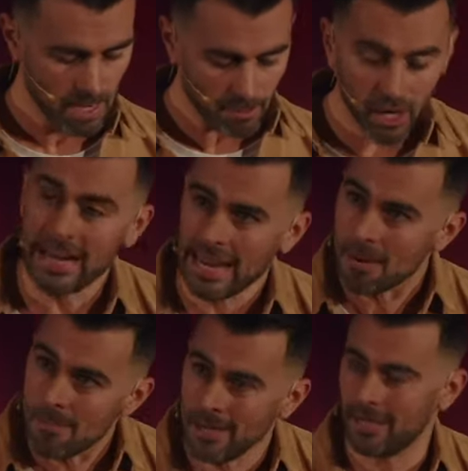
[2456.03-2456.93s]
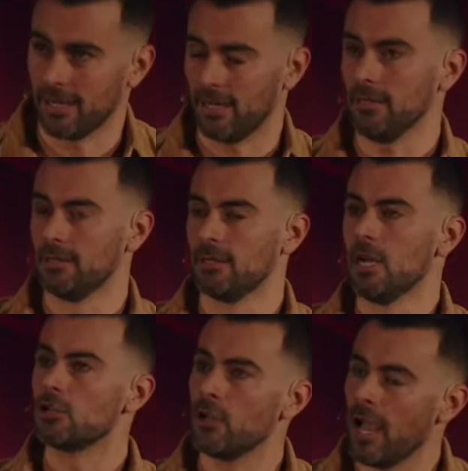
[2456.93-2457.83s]
But I am here
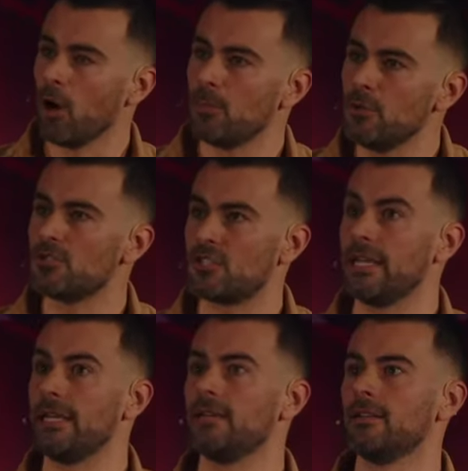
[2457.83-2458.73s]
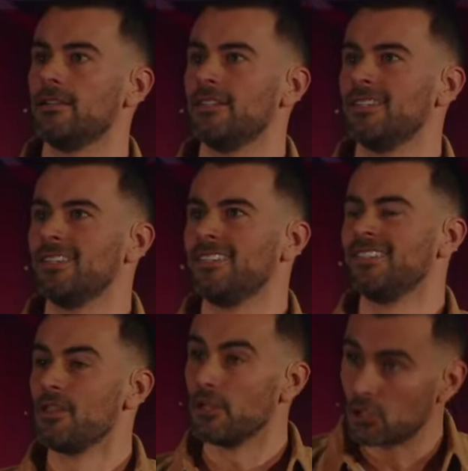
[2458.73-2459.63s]
to help you see
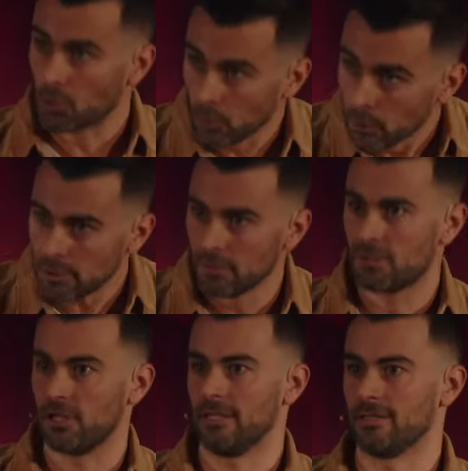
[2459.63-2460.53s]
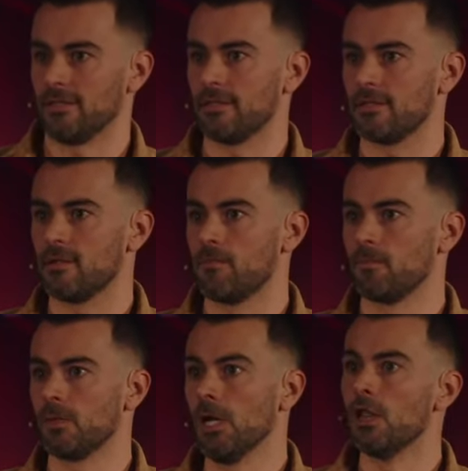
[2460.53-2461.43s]
the truth of Jesus,
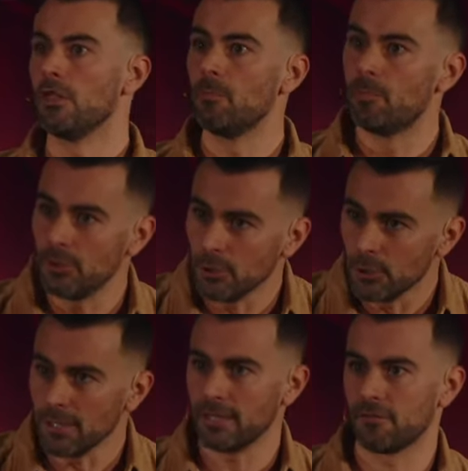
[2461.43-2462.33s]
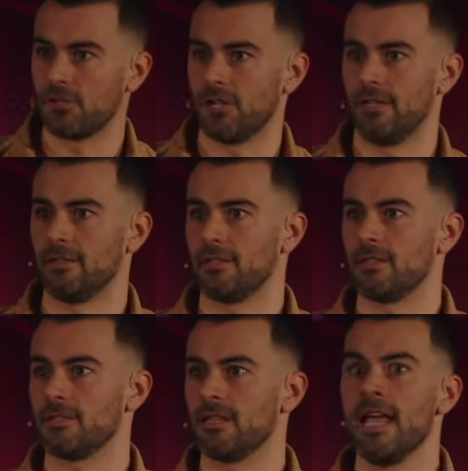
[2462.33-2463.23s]
the beauty of
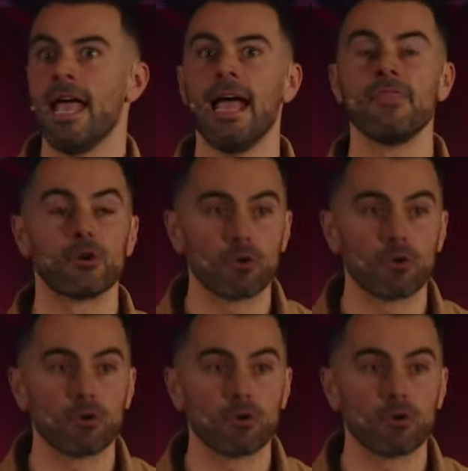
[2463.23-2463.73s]
Jesus, and the